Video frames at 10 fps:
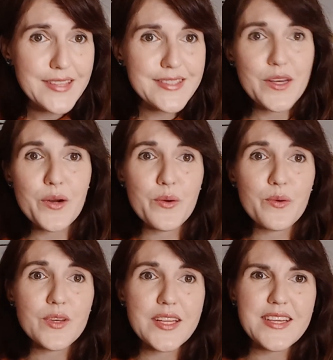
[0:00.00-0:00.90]

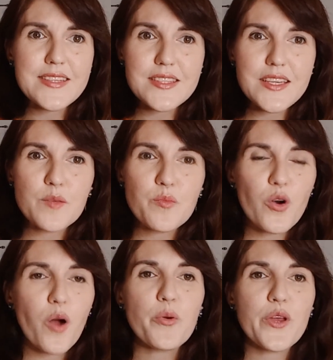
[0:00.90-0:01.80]
So, like, it's
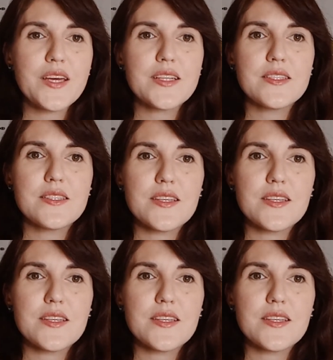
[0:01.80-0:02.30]
inappropriate,